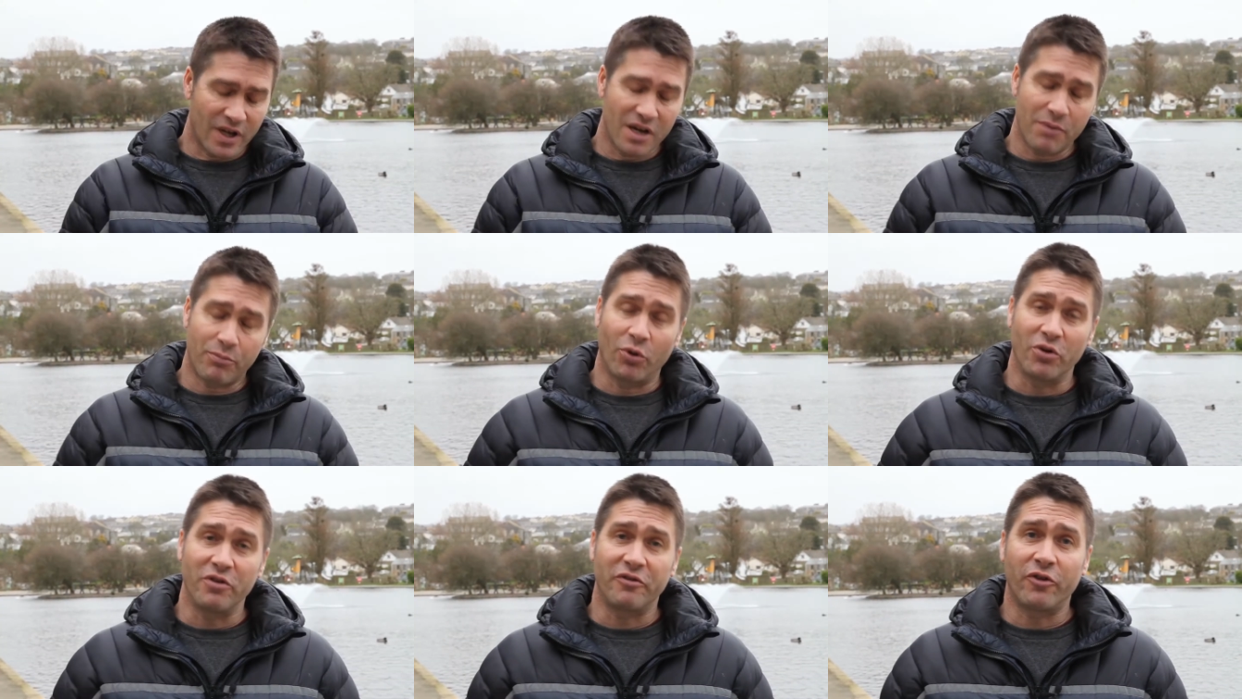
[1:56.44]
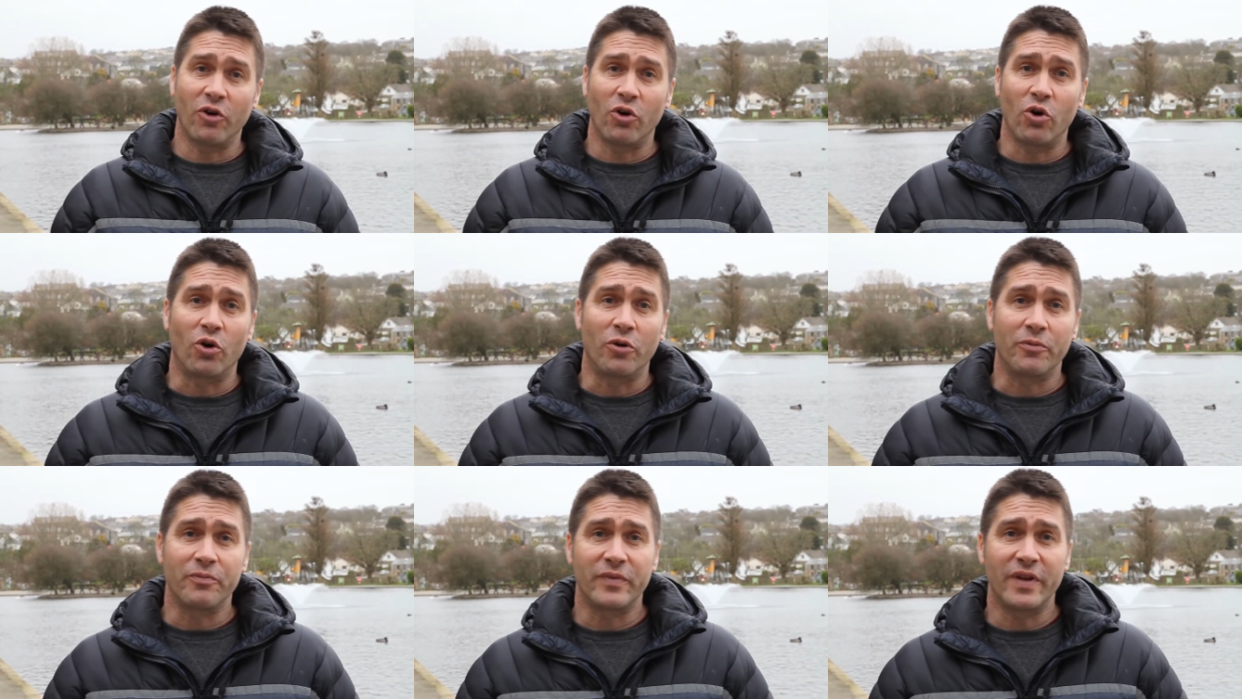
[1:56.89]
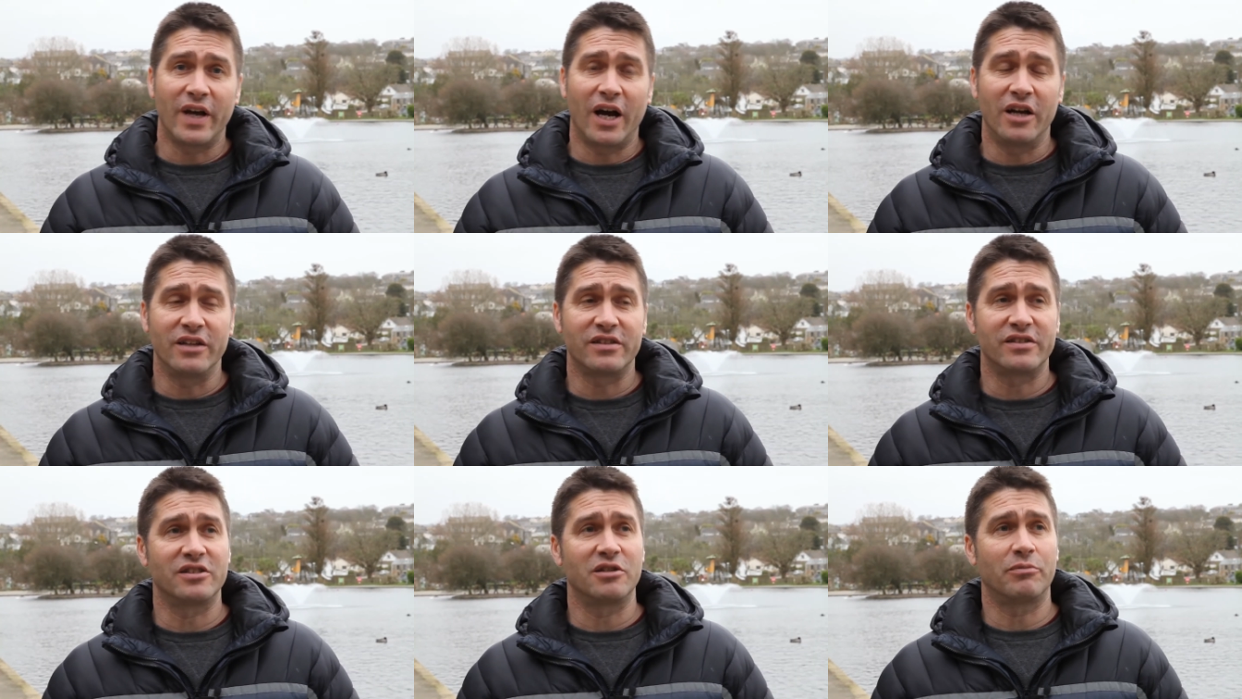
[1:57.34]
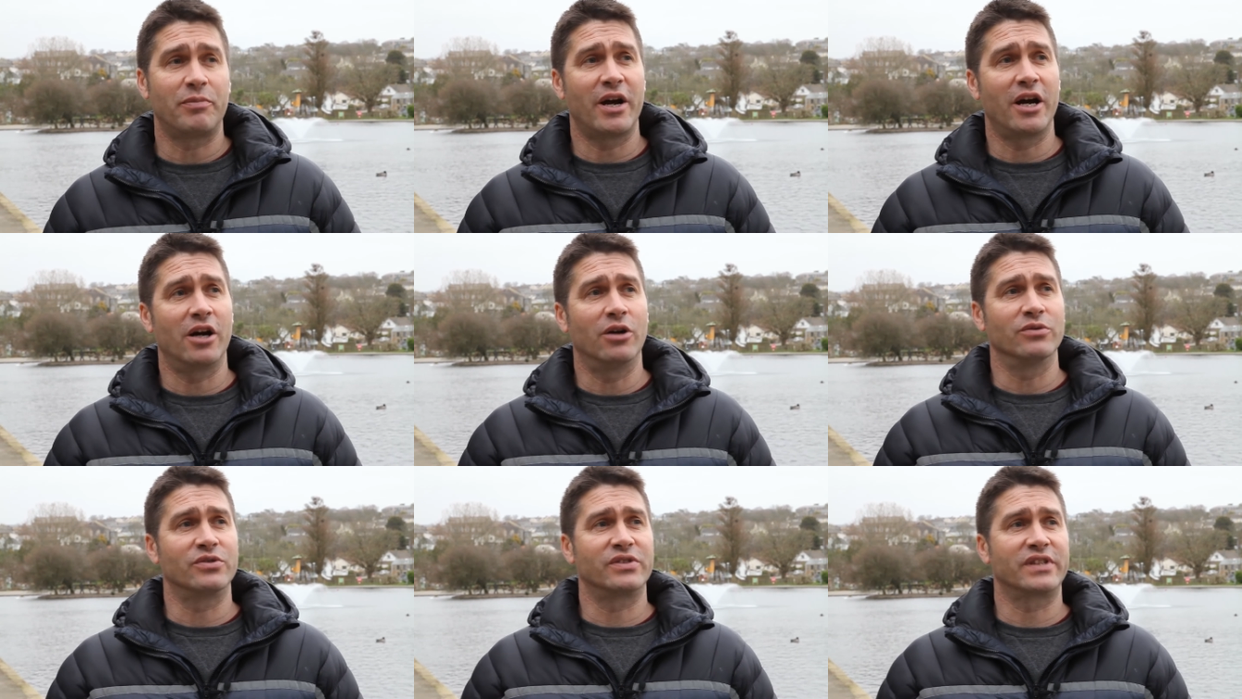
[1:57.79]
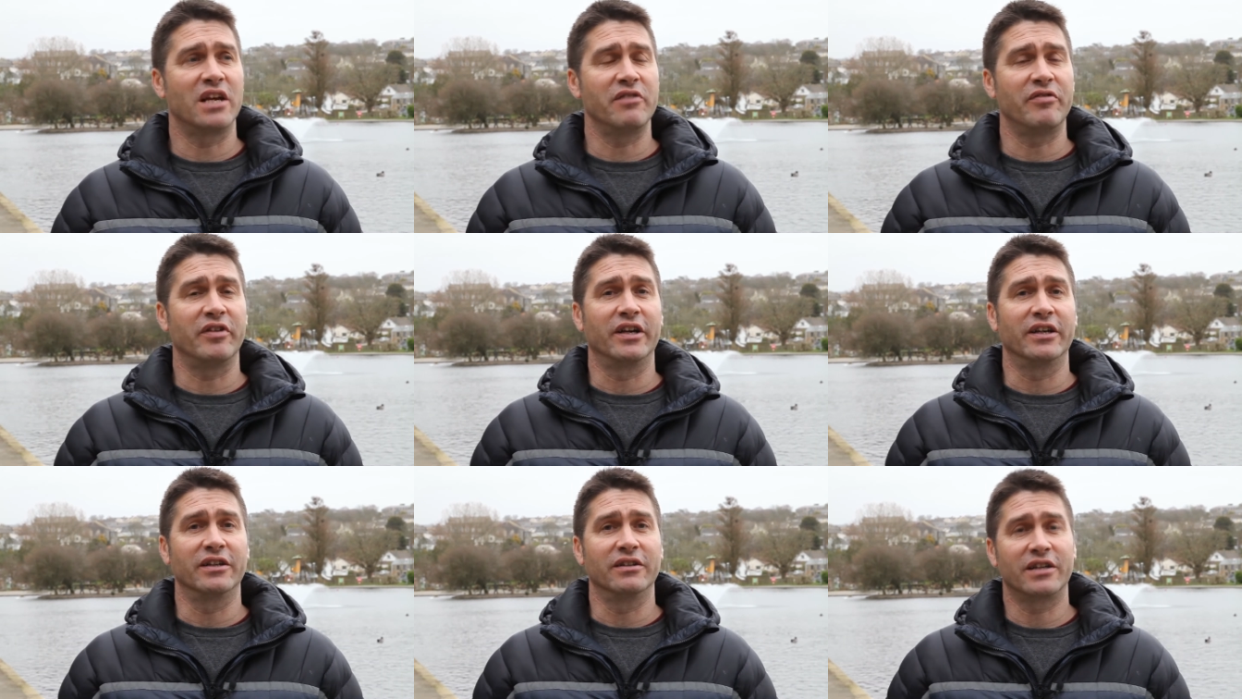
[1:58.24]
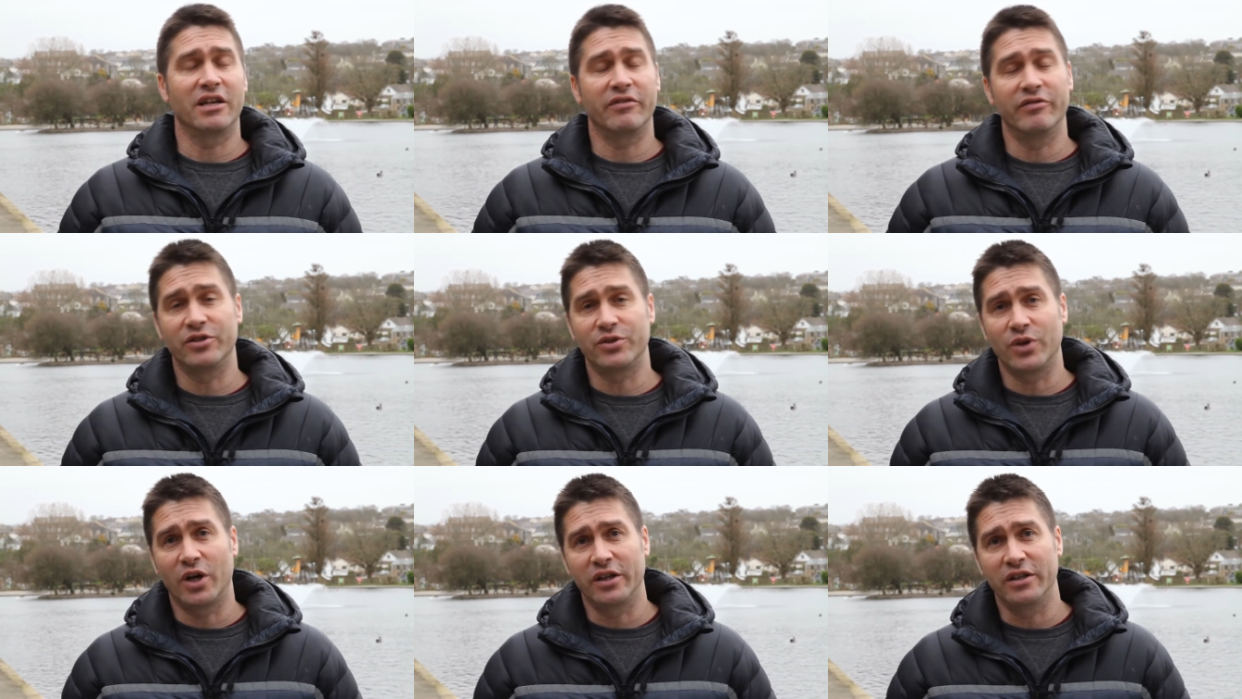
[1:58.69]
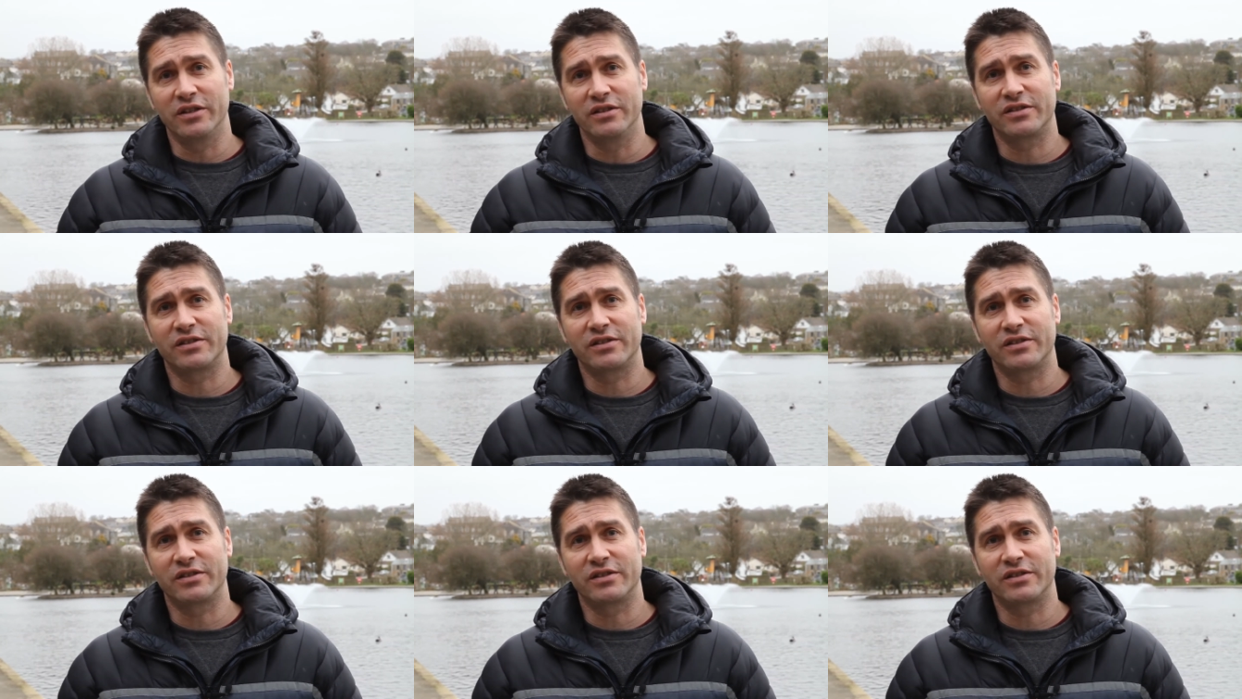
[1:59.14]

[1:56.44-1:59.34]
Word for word: Point four, uh, this is about giving, giving to others.